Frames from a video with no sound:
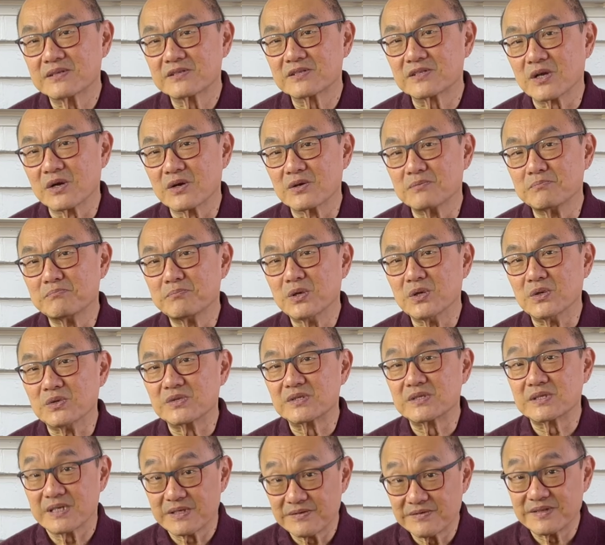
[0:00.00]
Stone
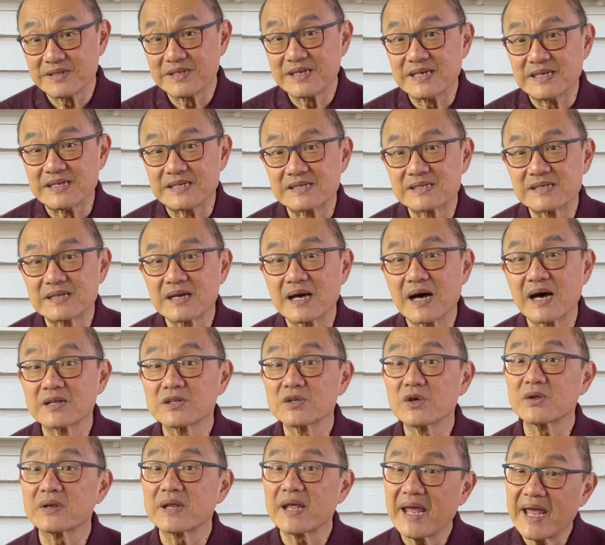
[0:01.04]
boots, even these, are
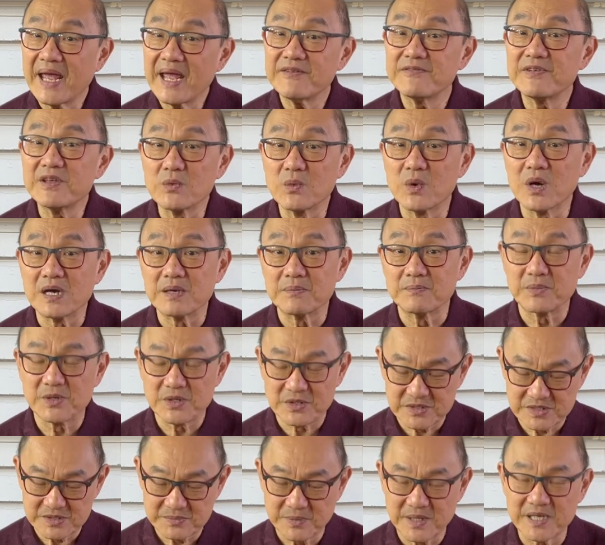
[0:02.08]
not heavy work
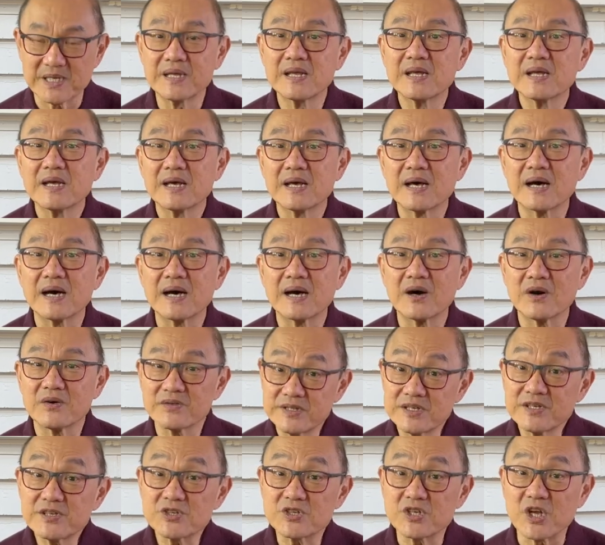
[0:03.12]
boots, but uh, on
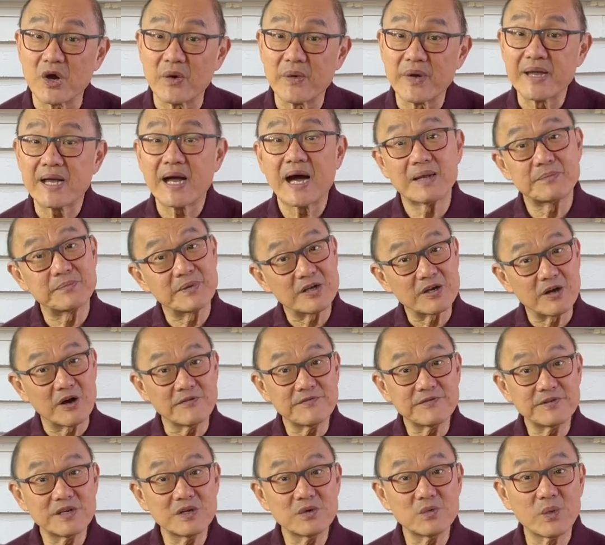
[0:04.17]
this showing, I'd be
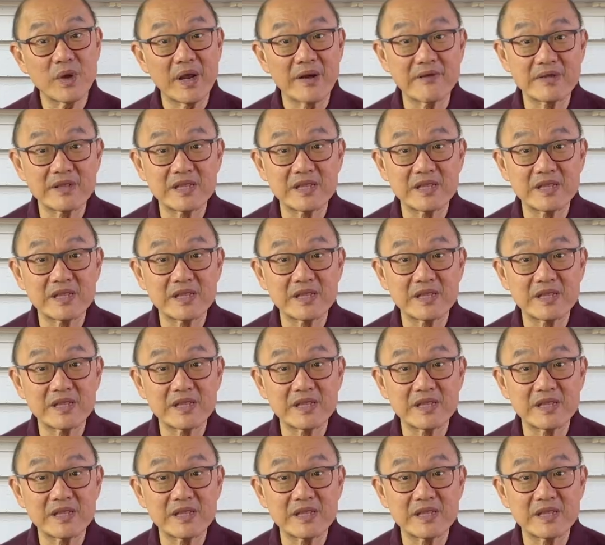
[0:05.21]
confident wearing